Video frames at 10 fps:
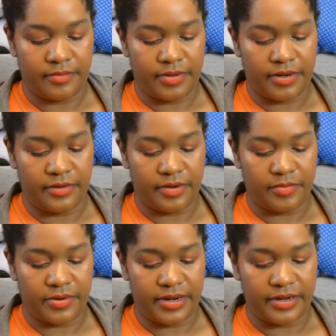been doing a
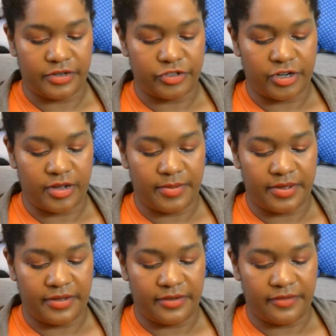pretty good job
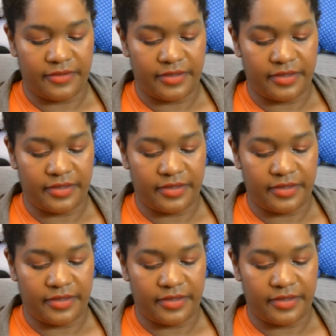of